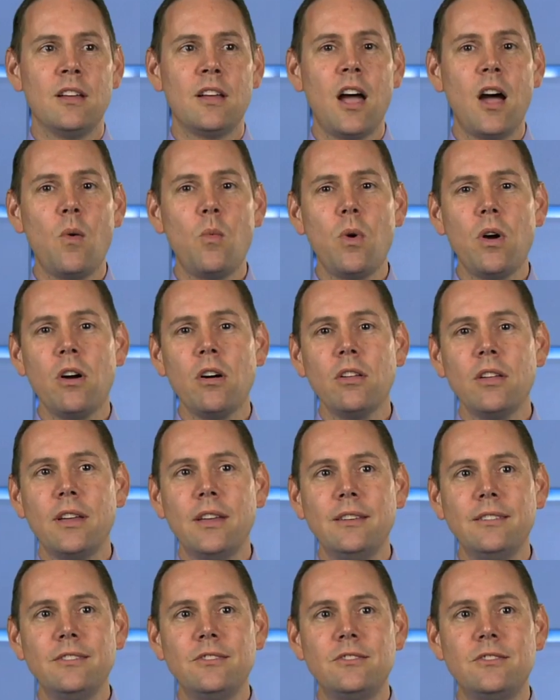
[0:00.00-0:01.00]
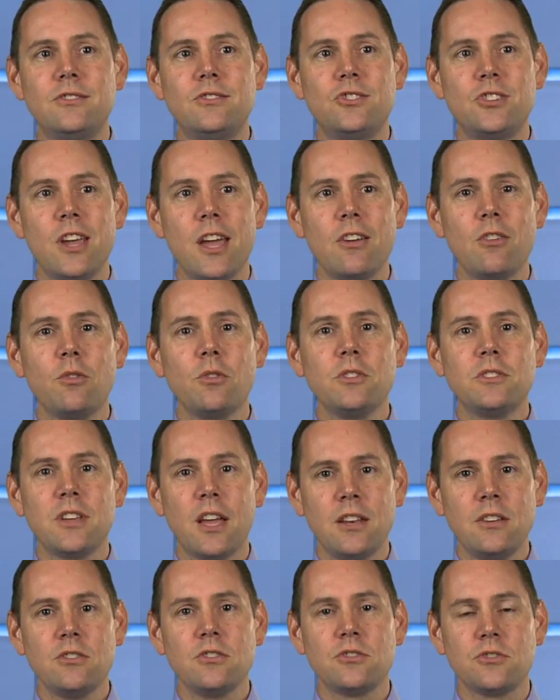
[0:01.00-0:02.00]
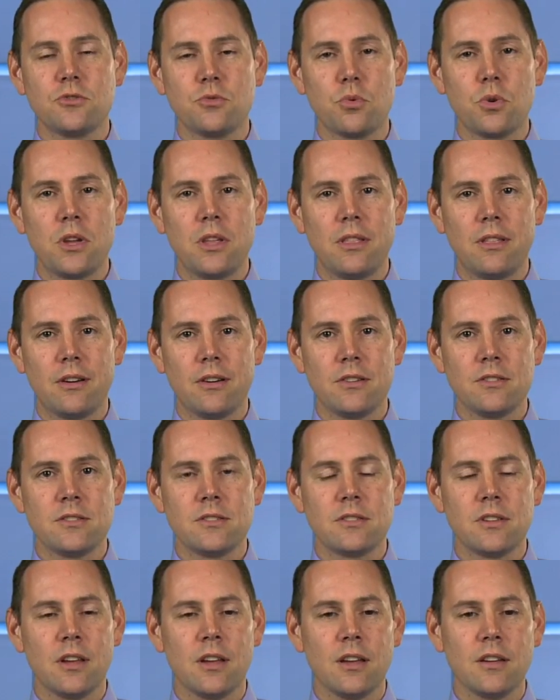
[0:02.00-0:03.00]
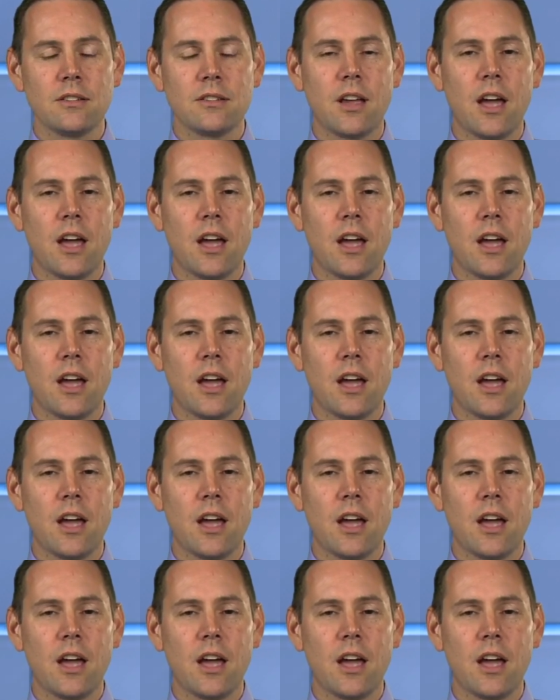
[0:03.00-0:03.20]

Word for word: Uh, well, in general dentistry, there's uh,